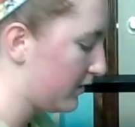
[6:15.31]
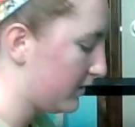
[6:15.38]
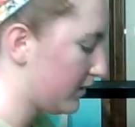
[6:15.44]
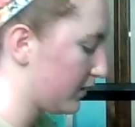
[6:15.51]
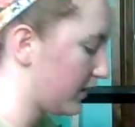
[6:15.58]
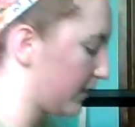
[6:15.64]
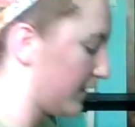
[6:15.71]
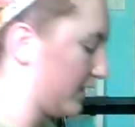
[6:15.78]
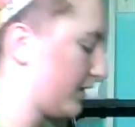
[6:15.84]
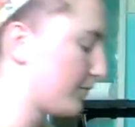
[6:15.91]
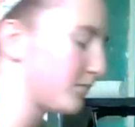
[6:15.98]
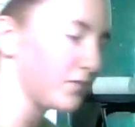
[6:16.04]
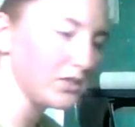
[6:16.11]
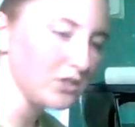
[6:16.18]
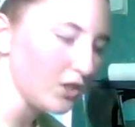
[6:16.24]
Tuck that in
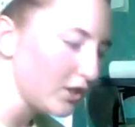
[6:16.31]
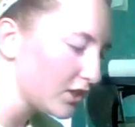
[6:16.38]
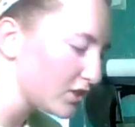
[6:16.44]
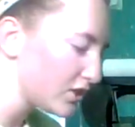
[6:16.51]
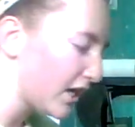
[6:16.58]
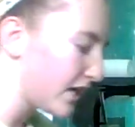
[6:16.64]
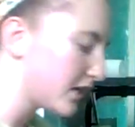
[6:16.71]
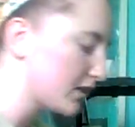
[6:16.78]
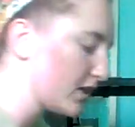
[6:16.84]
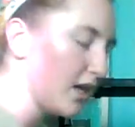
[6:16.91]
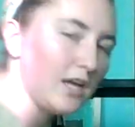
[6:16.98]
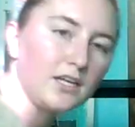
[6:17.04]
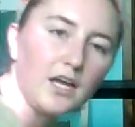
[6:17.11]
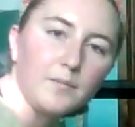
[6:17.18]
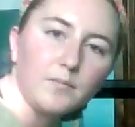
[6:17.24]
there. So you can check
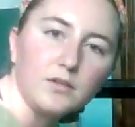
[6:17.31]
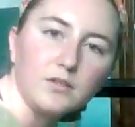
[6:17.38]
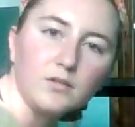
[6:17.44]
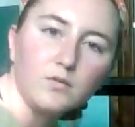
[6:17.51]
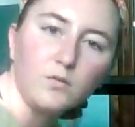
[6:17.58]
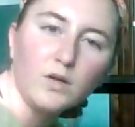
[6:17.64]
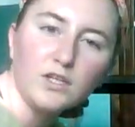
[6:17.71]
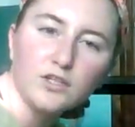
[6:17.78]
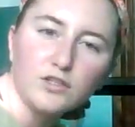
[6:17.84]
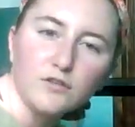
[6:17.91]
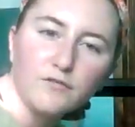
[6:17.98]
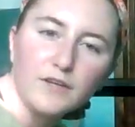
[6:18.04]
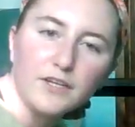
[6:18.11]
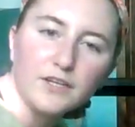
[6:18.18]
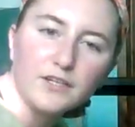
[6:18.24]
a couple, 1 to 2
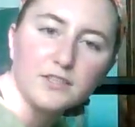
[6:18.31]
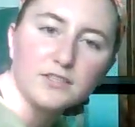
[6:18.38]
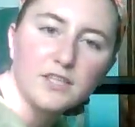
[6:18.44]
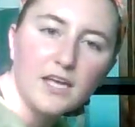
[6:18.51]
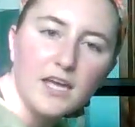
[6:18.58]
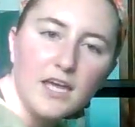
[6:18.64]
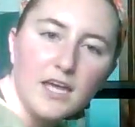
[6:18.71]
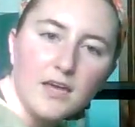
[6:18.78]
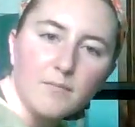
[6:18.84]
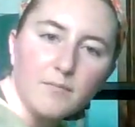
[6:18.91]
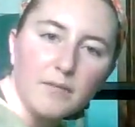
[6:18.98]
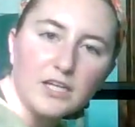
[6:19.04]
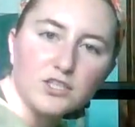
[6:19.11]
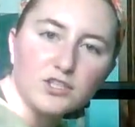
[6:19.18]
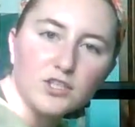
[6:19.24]
fingers,
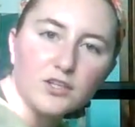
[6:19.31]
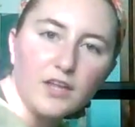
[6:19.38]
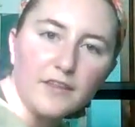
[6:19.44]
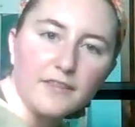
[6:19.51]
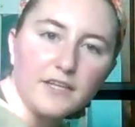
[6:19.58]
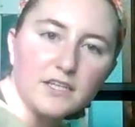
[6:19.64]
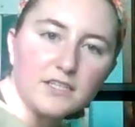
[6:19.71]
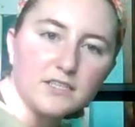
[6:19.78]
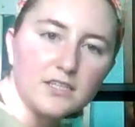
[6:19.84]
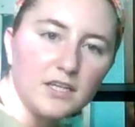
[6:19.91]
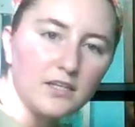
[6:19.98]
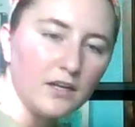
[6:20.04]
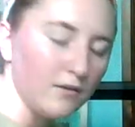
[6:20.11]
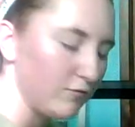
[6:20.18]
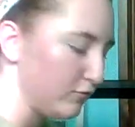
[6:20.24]
make sure that there's
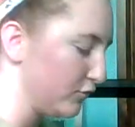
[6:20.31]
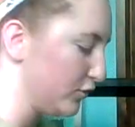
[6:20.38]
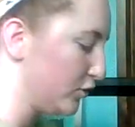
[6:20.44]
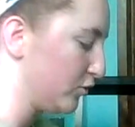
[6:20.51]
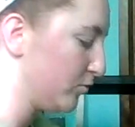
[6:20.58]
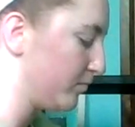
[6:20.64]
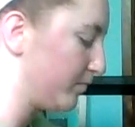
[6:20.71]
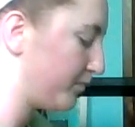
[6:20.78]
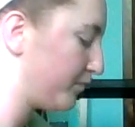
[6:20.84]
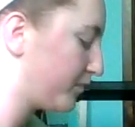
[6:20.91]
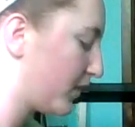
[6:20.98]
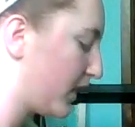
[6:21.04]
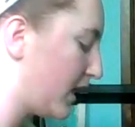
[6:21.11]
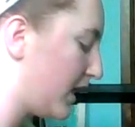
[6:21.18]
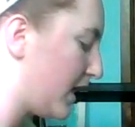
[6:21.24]
enough room.
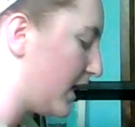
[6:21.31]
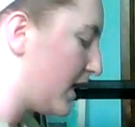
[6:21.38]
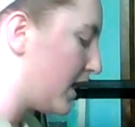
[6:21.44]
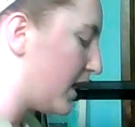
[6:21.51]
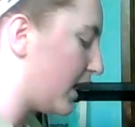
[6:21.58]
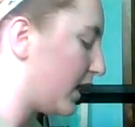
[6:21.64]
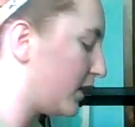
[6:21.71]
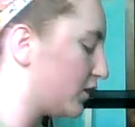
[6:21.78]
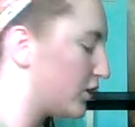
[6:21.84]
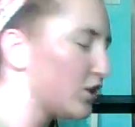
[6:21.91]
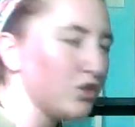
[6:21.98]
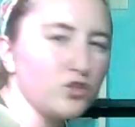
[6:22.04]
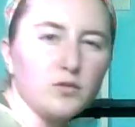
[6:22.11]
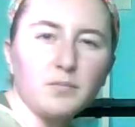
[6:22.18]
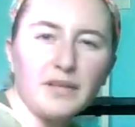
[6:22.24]
You can
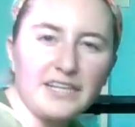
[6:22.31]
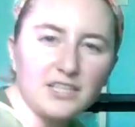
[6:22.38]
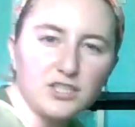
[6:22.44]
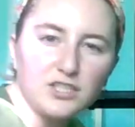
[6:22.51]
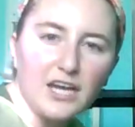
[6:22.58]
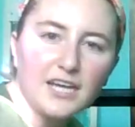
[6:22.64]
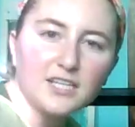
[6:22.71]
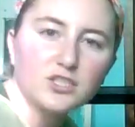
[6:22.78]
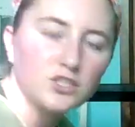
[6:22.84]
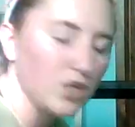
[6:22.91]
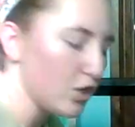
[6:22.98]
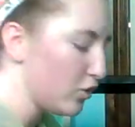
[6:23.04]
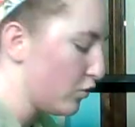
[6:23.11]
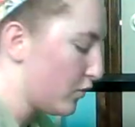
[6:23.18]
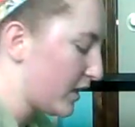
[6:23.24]
do a blanch test,
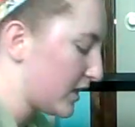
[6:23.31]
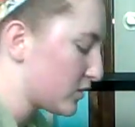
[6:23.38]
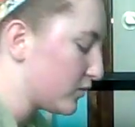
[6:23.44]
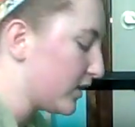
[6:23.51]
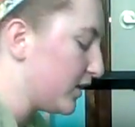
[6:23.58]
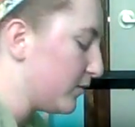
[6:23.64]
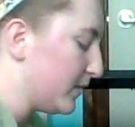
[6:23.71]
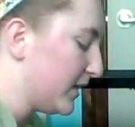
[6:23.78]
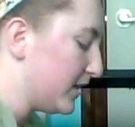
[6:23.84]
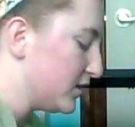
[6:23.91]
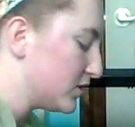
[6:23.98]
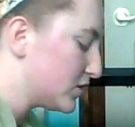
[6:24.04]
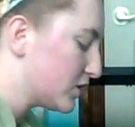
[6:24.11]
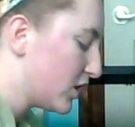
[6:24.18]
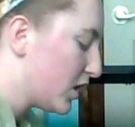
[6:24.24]
so that's where you
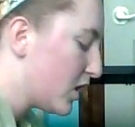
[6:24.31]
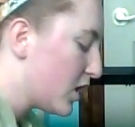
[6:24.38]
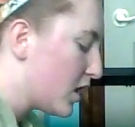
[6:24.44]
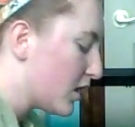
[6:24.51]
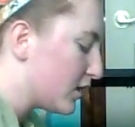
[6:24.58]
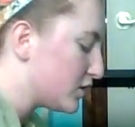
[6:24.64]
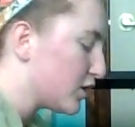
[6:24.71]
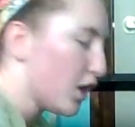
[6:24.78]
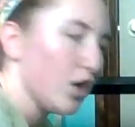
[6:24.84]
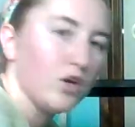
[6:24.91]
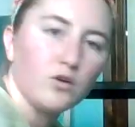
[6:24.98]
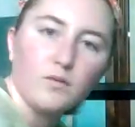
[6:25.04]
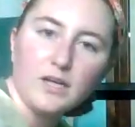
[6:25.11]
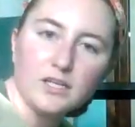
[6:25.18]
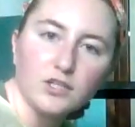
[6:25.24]
pinch the
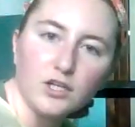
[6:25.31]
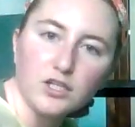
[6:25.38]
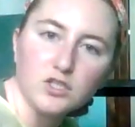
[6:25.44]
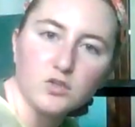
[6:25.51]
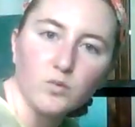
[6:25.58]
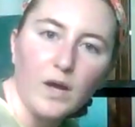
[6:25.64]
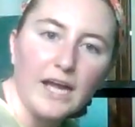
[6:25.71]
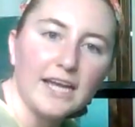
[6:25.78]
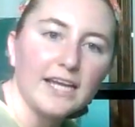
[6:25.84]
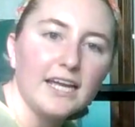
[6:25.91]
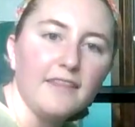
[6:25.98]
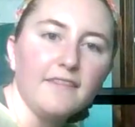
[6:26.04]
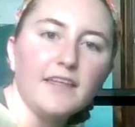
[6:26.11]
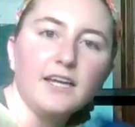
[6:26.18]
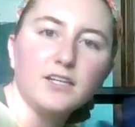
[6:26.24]
toe, it turns white,
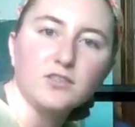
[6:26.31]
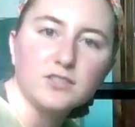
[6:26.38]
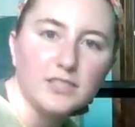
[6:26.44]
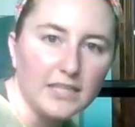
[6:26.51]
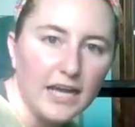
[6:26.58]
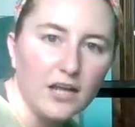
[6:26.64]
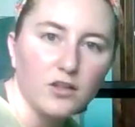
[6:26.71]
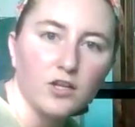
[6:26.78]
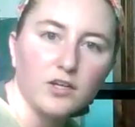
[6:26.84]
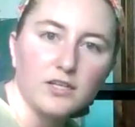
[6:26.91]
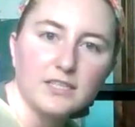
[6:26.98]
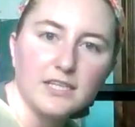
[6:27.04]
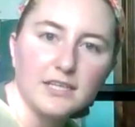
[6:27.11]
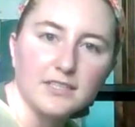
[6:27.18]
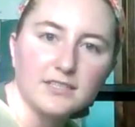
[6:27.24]
and then you see how long
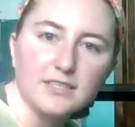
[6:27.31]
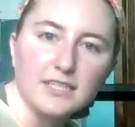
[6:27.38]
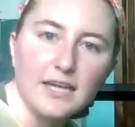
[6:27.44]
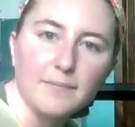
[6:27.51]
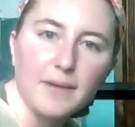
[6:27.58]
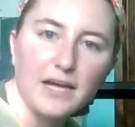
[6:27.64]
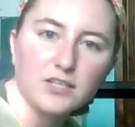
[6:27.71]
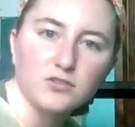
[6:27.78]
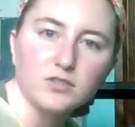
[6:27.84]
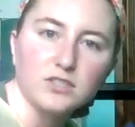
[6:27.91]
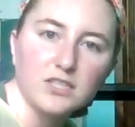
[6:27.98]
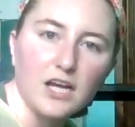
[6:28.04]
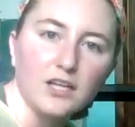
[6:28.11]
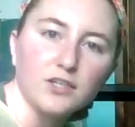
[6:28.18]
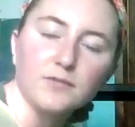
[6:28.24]
it takes to get back to
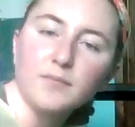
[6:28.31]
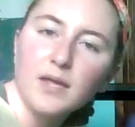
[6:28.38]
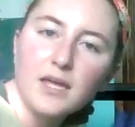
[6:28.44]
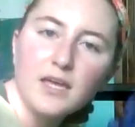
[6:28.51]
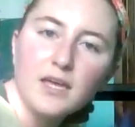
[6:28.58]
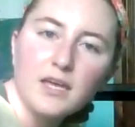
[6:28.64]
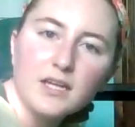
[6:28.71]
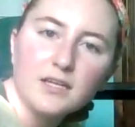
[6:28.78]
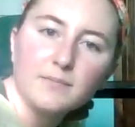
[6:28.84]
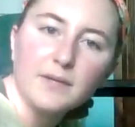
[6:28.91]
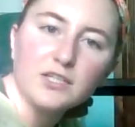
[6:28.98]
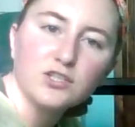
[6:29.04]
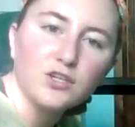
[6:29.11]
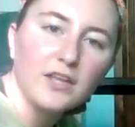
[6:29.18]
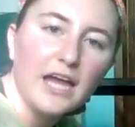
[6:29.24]
its color.
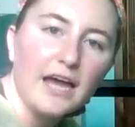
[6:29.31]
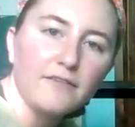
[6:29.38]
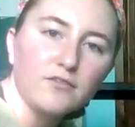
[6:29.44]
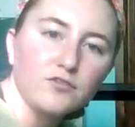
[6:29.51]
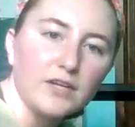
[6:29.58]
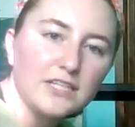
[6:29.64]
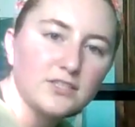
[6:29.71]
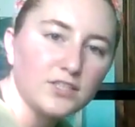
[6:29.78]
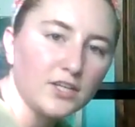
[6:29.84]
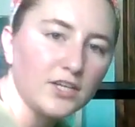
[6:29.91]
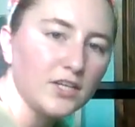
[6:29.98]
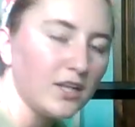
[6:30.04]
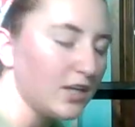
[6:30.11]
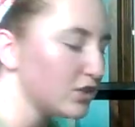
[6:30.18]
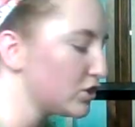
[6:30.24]
Make sure they have great
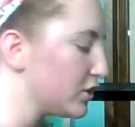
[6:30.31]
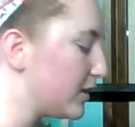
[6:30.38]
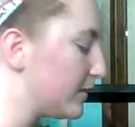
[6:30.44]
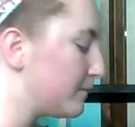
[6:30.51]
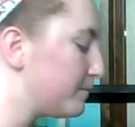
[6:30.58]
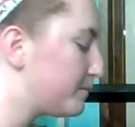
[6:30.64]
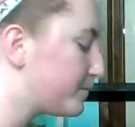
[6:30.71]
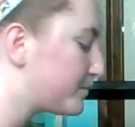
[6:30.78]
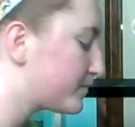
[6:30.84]
circulation.